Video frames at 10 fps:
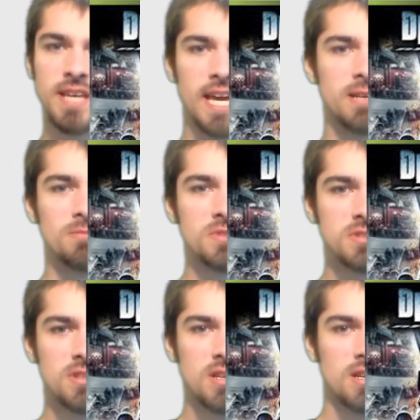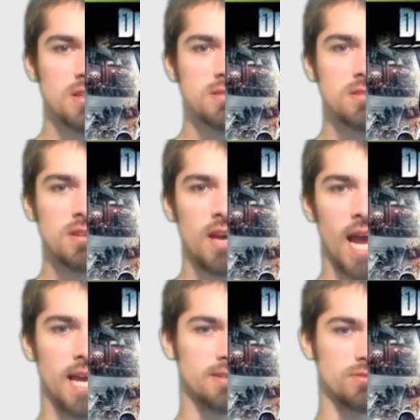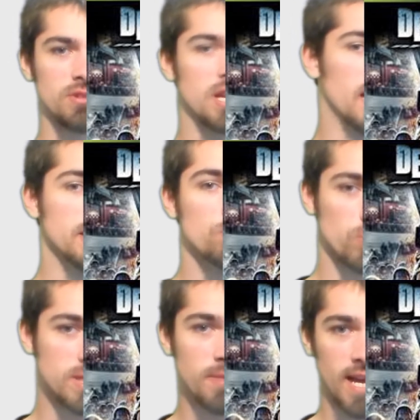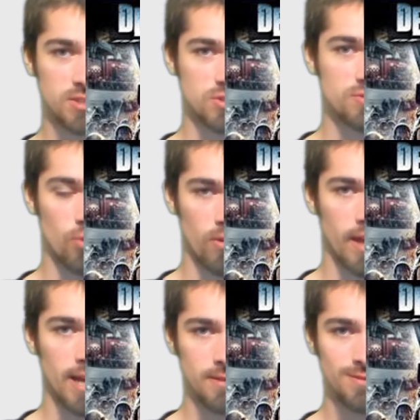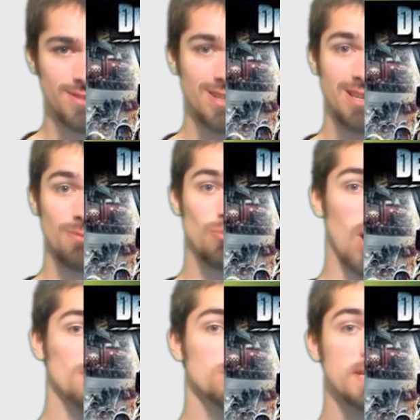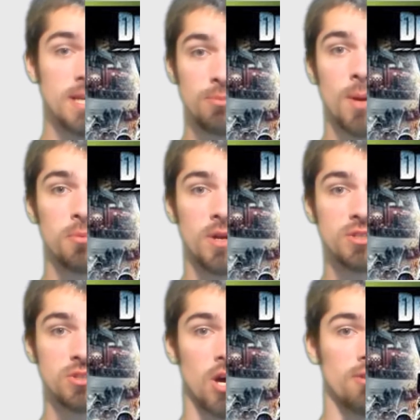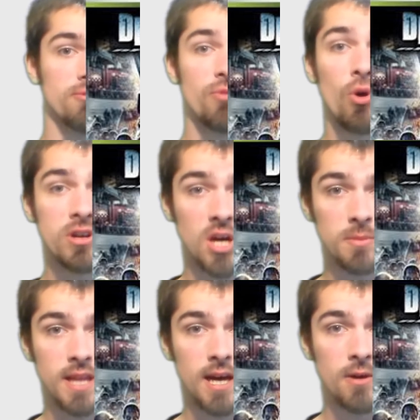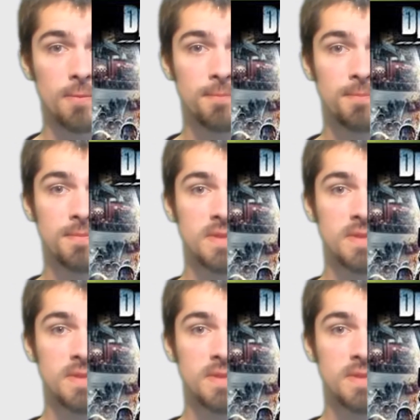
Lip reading: games and any remasters for that. Probably in preparation of 4 coming out,